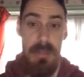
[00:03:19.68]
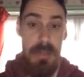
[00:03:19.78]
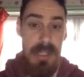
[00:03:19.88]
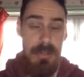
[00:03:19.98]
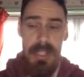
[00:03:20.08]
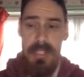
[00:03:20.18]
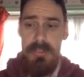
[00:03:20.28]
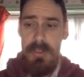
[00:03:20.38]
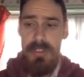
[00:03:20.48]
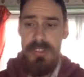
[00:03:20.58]
Being in
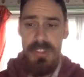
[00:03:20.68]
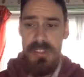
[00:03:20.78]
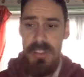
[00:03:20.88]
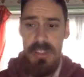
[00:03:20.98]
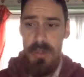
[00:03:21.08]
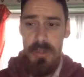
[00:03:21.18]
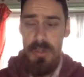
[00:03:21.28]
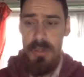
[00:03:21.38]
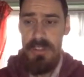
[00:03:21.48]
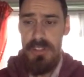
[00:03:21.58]
front
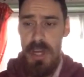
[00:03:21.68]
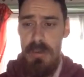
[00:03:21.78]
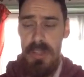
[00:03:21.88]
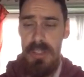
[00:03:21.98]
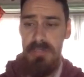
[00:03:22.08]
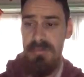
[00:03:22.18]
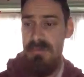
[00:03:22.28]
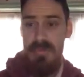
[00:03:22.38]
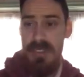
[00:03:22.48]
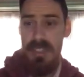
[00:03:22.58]
all the time and
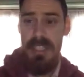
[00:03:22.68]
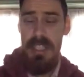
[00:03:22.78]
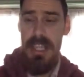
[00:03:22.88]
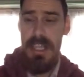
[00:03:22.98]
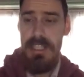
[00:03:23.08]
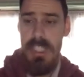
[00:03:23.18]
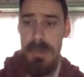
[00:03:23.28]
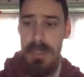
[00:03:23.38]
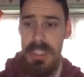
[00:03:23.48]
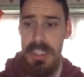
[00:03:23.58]
keep letting teams
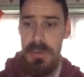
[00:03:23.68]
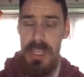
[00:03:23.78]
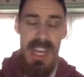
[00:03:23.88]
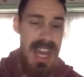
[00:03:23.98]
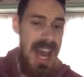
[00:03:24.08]
back into it.